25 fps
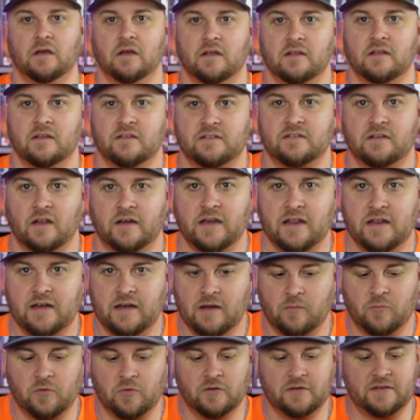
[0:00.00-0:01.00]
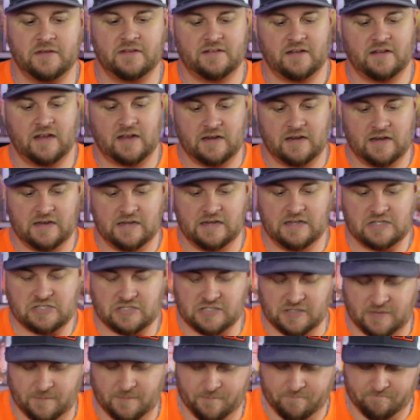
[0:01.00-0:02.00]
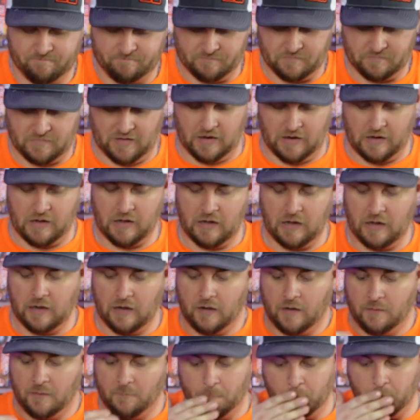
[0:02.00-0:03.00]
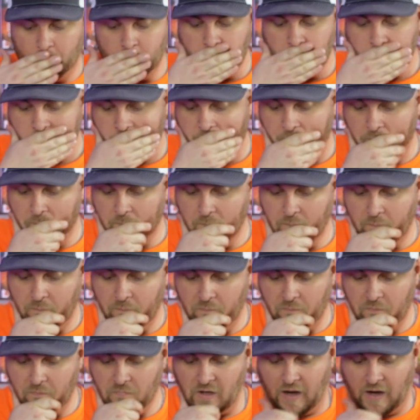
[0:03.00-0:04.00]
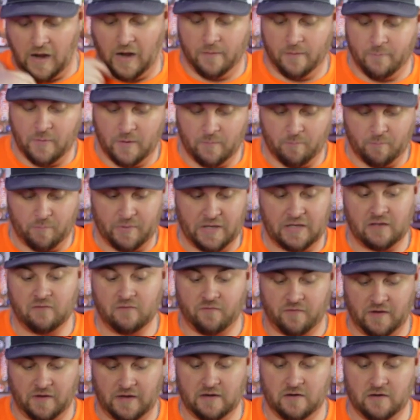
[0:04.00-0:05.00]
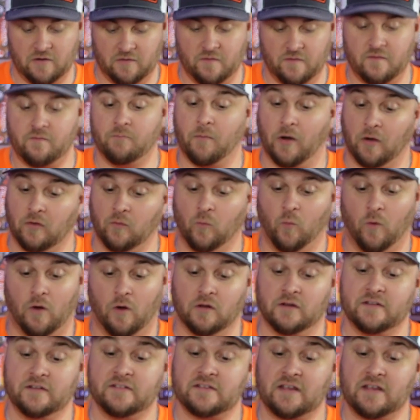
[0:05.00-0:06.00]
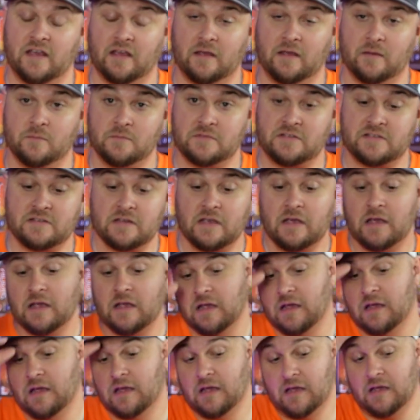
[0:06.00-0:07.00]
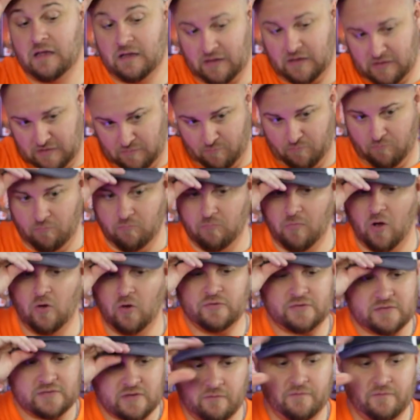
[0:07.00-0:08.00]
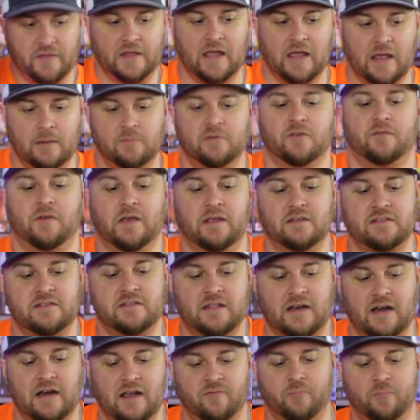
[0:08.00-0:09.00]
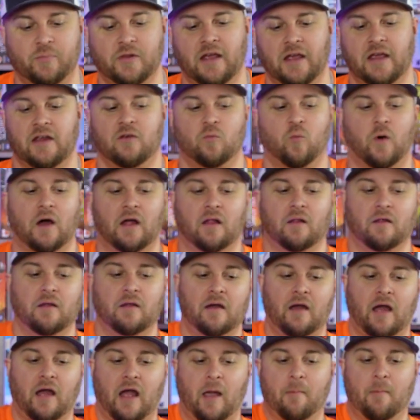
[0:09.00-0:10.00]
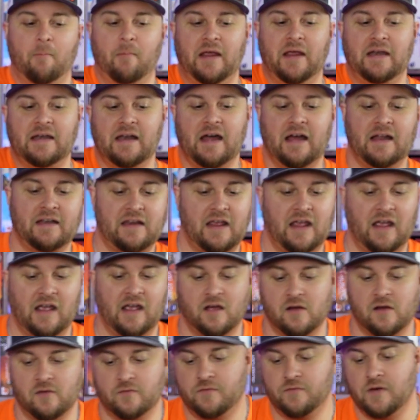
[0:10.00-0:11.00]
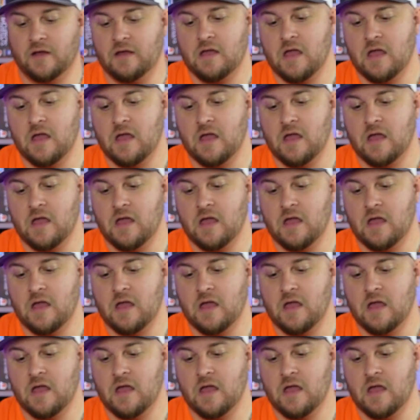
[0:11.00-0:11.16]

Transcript: Study in Emerald 2nd Edition. I'm a big fan of Martin Wallace games. Most of the games of his that I've played, while I may not have